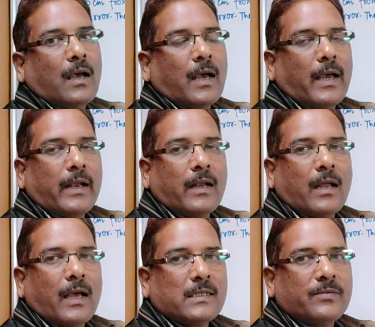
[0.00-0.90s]
and
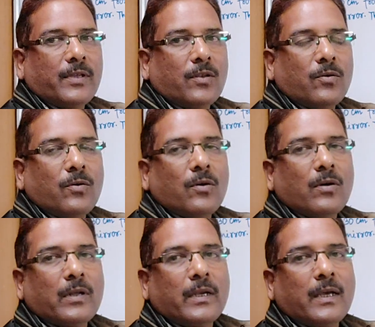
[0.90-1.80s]
as we
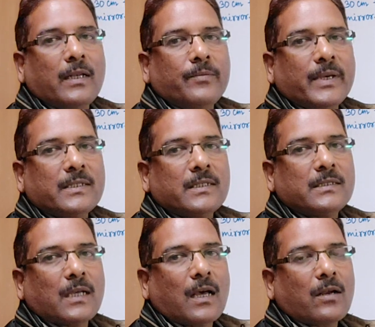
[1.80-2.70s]
know, real
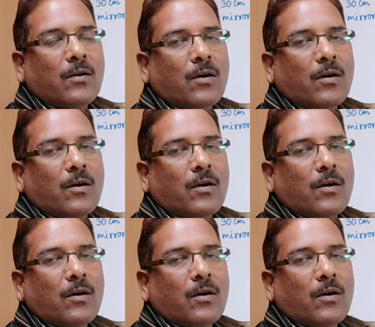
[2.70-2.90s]
images are